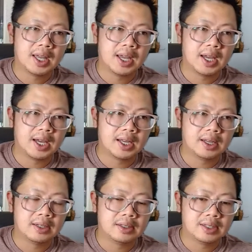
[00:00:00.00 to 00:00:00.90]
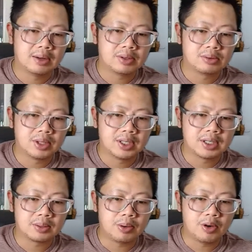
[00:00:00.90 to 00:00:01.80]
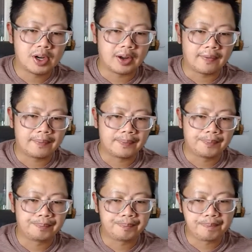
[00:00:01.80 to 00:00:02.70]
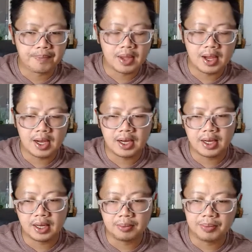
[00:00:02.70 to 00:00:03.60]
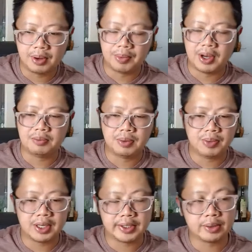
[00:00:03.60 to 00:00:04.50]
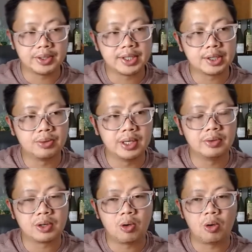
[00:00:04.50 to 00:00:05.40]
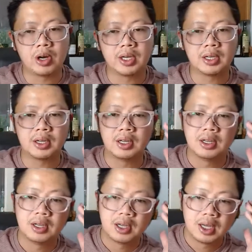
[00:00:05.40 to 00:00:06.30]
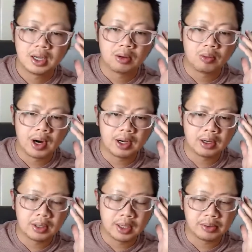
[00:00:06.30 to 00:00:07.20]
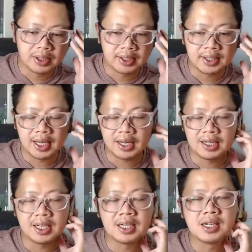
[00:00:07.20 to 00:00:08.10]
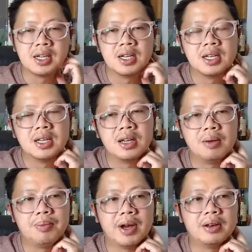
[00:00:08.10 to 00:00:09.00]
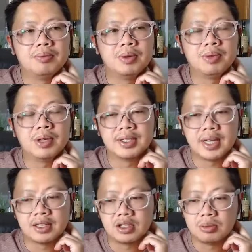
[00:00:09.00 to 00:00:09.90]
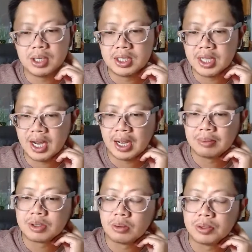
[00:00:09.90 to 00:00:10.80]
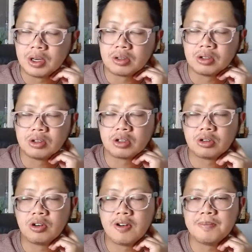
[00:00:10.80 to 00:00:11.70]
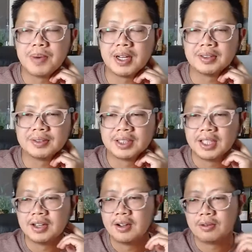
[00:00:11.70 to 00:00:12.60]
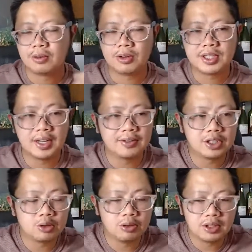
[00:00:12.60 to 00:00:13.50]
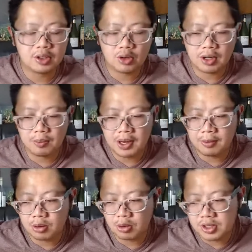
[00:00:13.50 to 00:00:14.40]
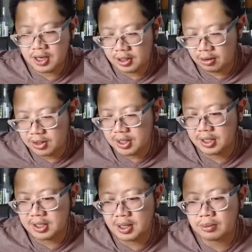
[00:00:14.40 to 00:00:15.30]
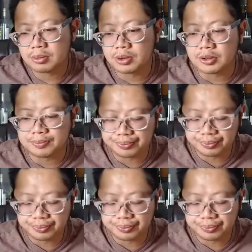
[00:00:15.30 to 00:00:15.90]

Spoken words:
And that was really disappointing. And it might have been because I was screen recording while I was editing. It might have been because I had too many tabs open on Google Chrome, but for a 720p project, that was unacceptable.